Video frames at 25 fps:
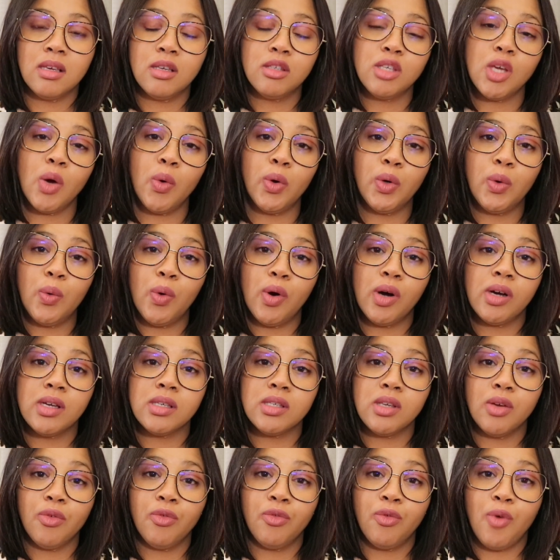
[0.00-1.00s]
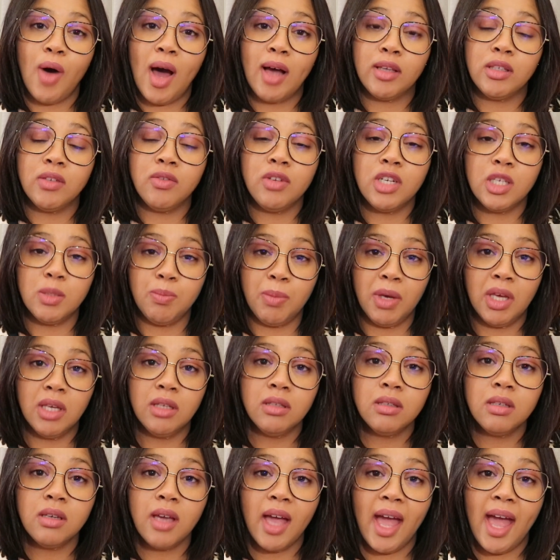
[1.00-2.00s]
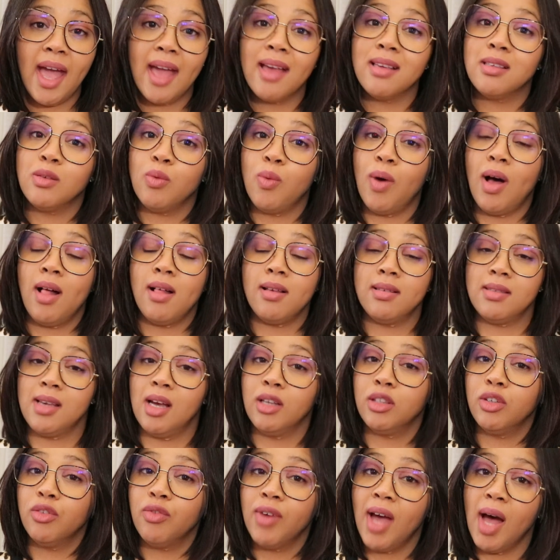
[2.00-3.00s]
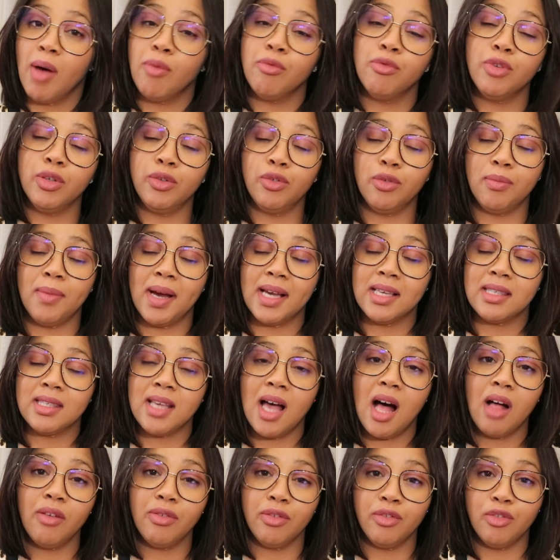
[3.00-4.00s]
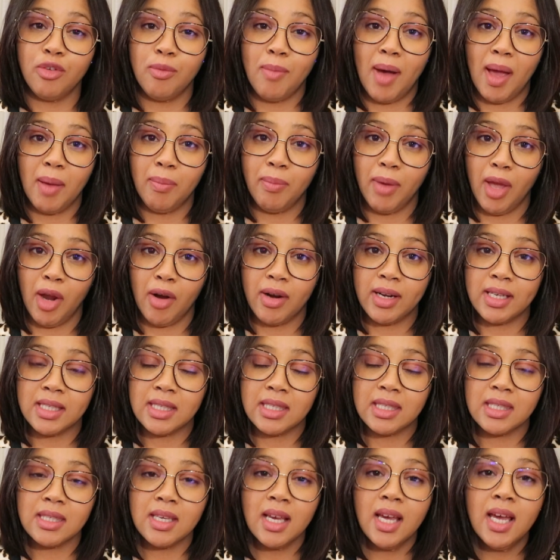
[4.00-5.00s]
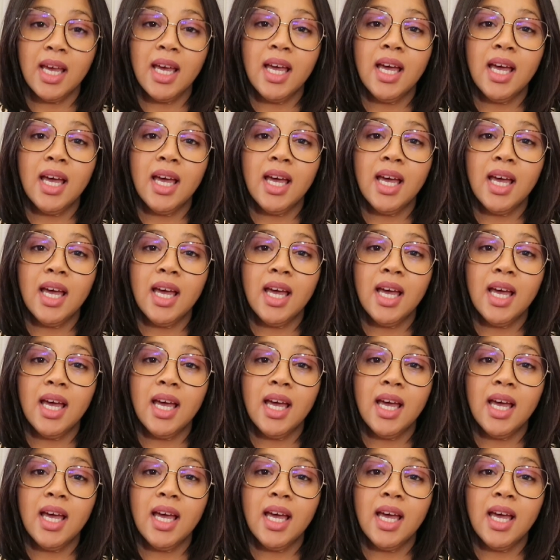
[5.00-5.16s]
So it was out of respect as well as out of comfort for myself and for my parents.